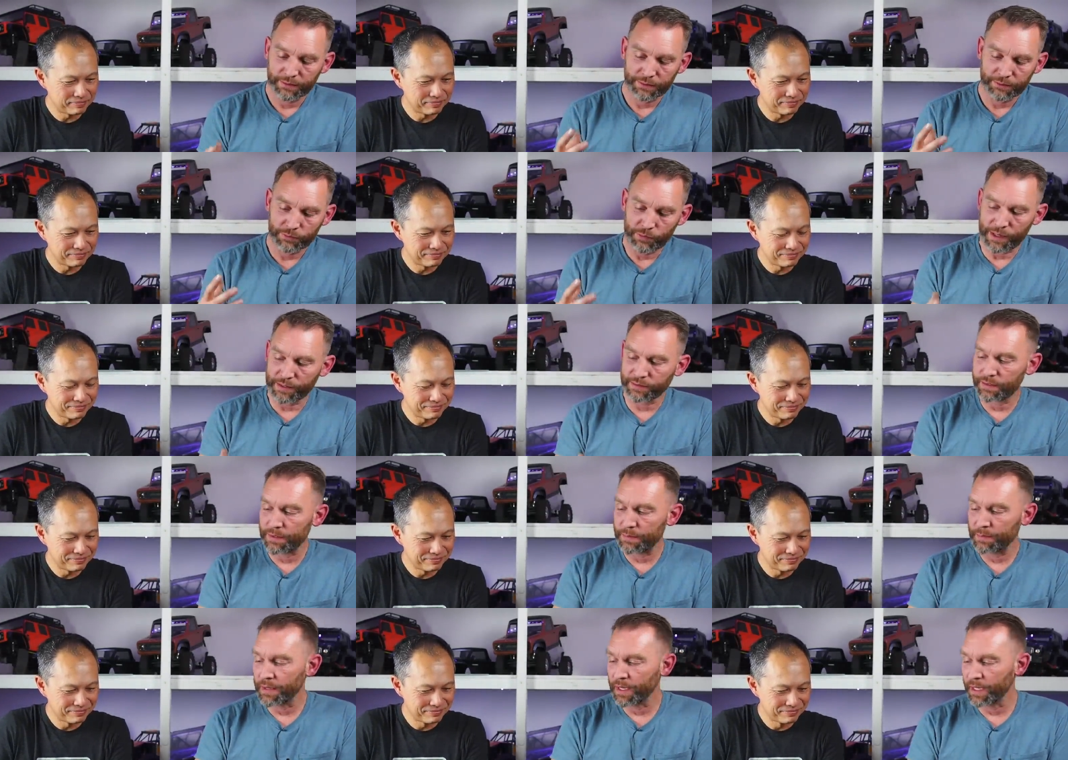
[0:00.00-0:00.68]

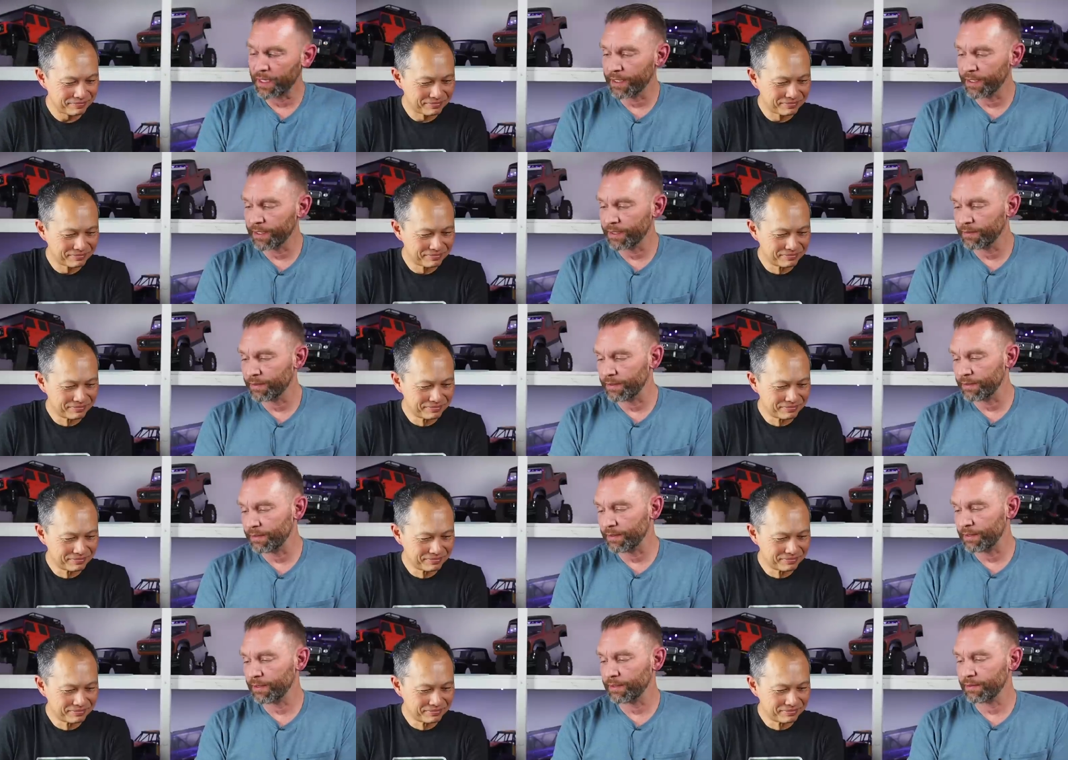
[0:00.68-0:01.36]
Speaker 1: Rest your mind,
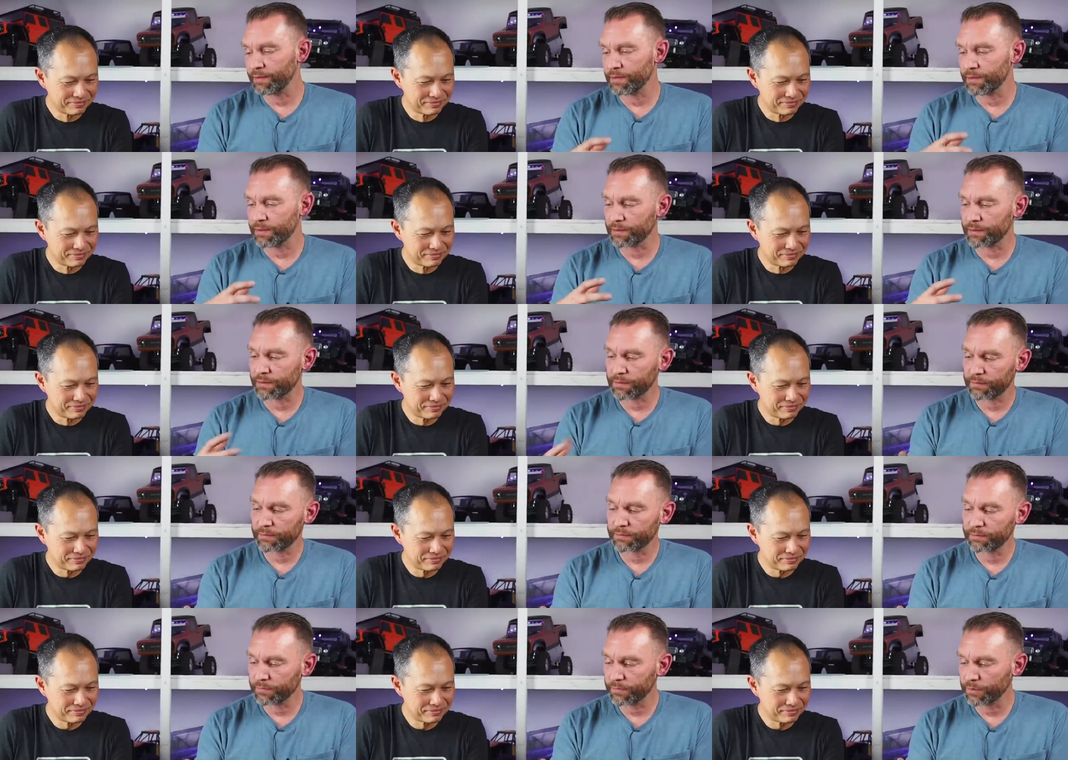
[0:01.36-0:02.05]
and then just
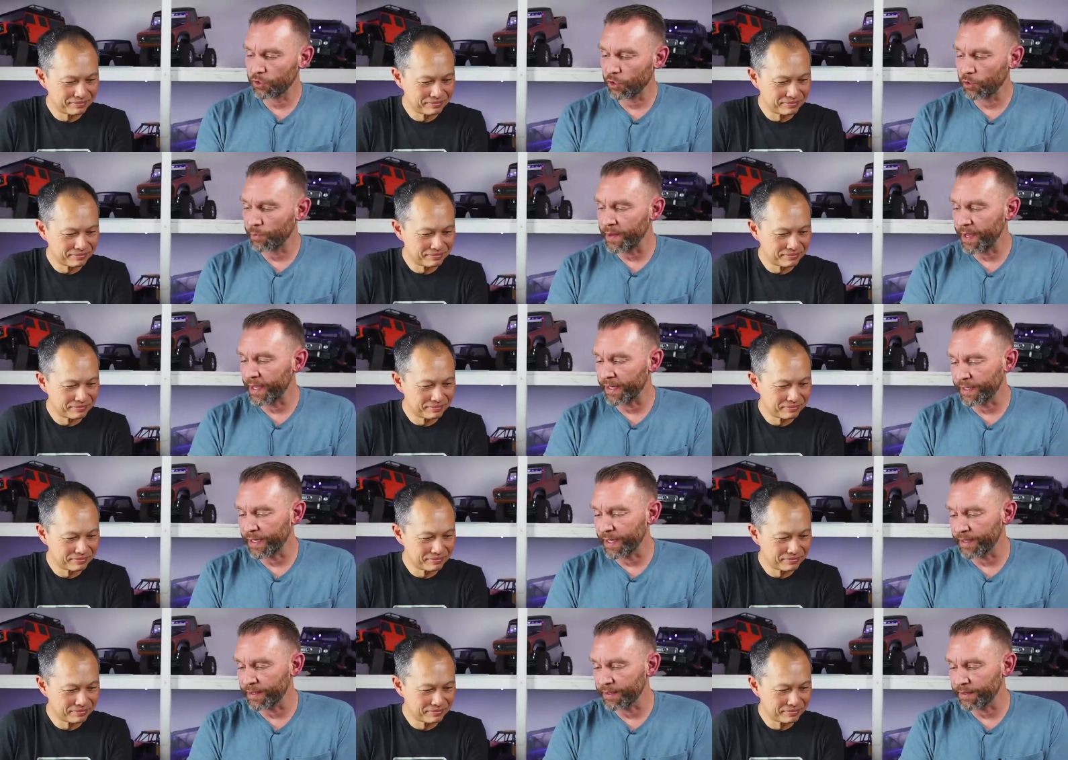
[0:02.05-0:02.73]
go
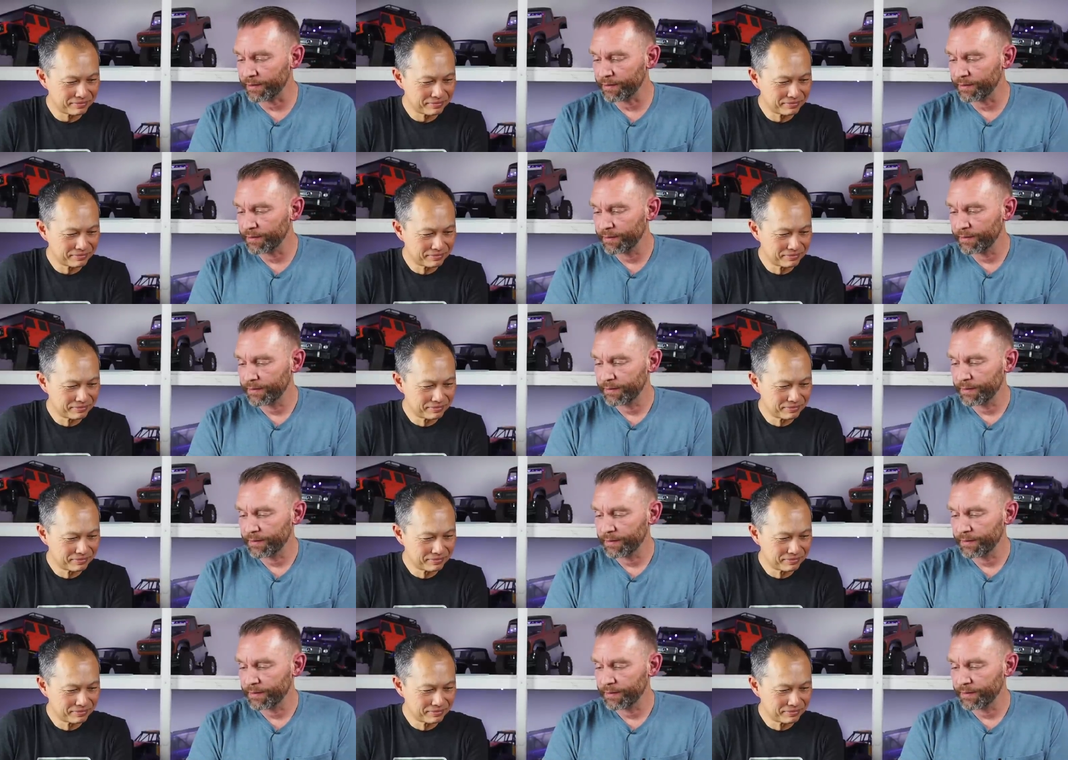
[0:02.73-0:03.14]
back at it